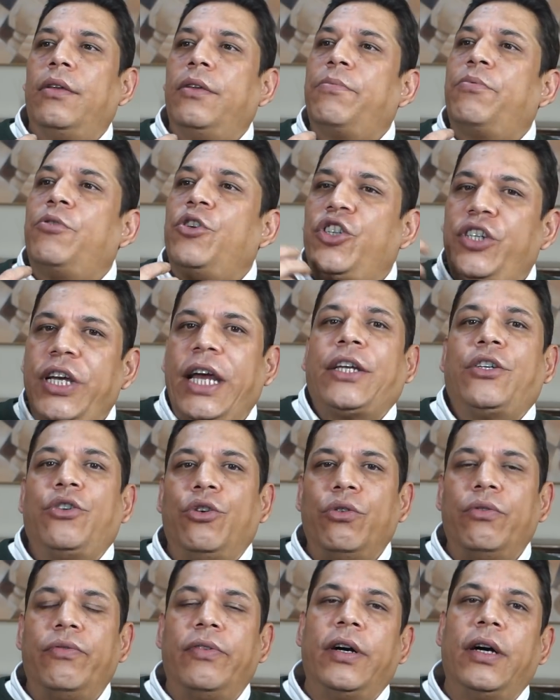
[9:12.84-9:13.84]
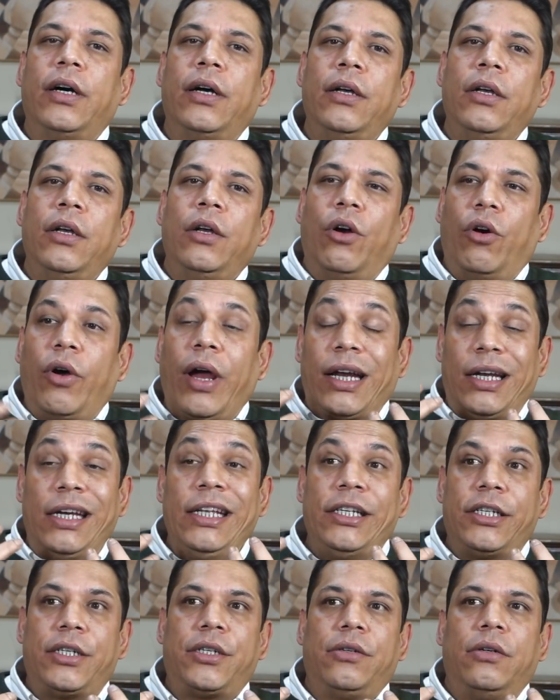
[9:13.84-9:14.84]
project over, or at
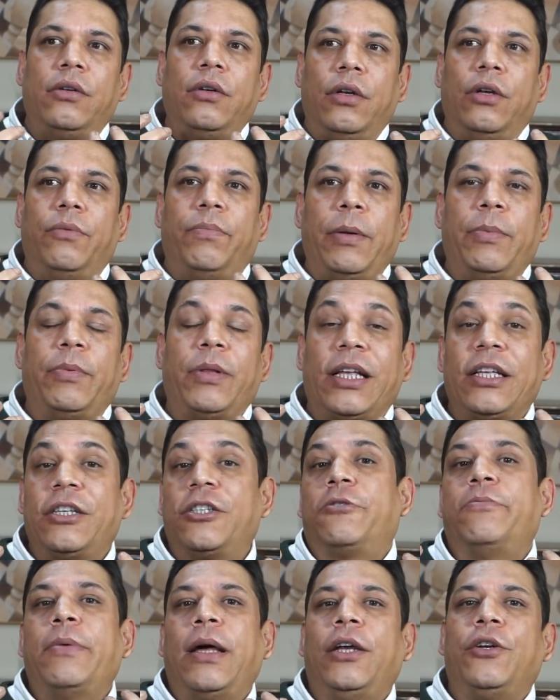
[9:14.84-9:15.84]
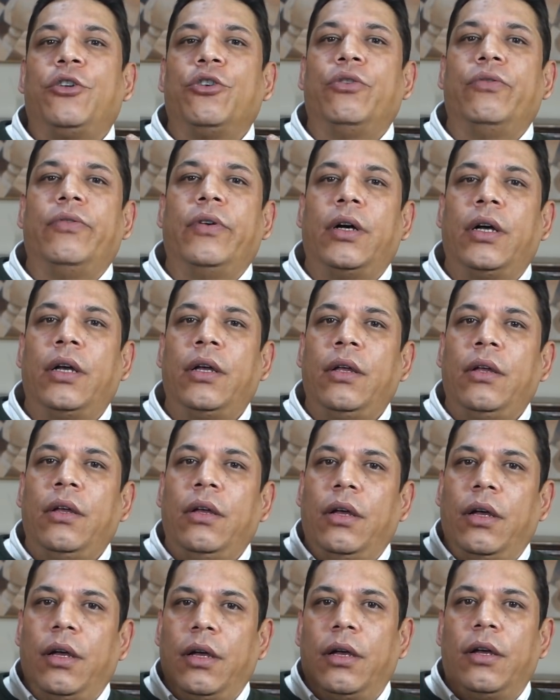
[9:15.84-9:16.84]
least people can smell it over,
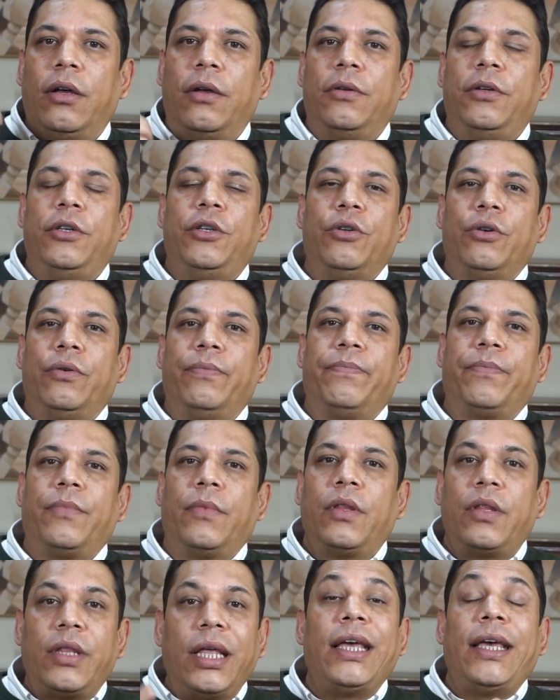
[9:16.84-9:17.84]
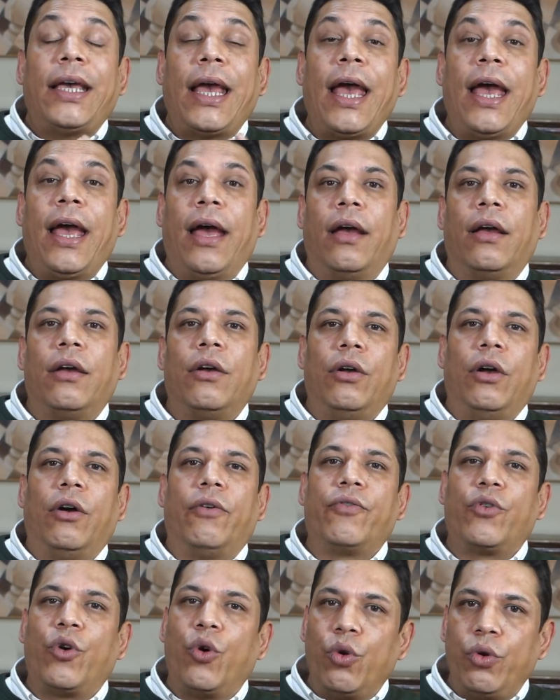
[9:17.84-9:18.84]
uh, you know, thick air
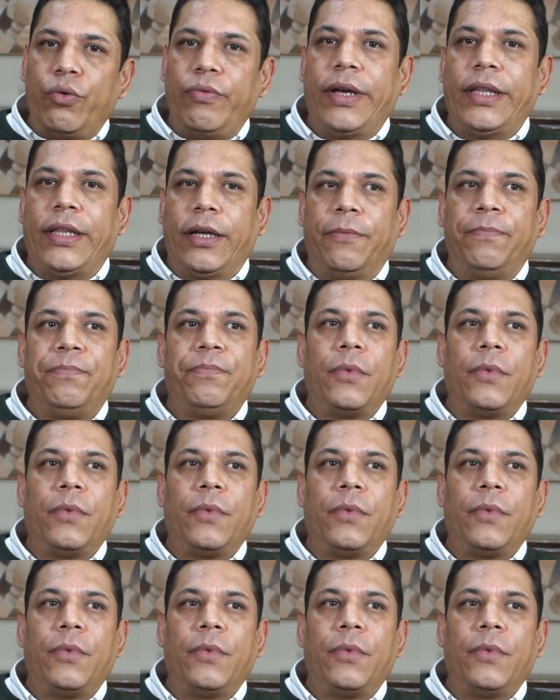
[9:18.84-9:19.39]
of cold weather.